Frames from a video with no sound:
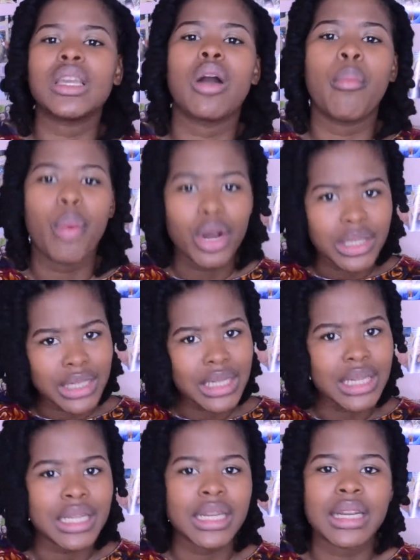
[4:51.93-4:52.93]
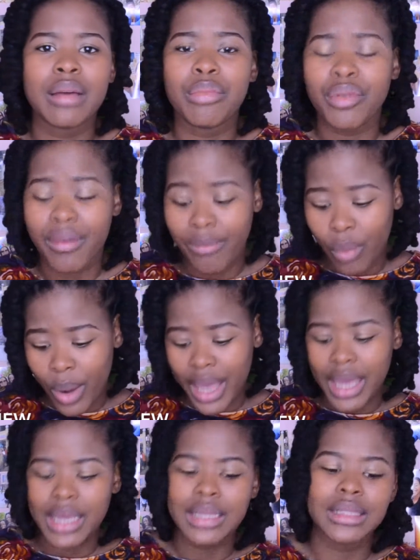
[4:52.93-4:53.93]
her body, in a number of
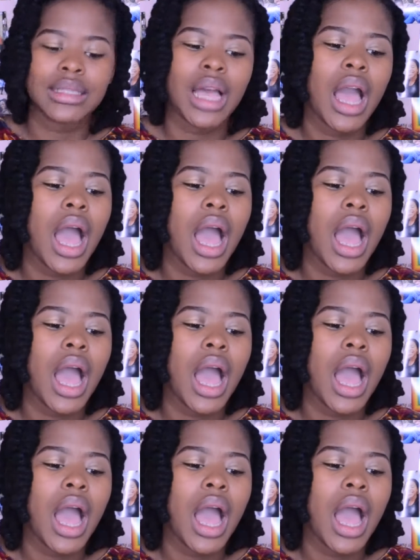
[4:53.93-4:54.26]
ways.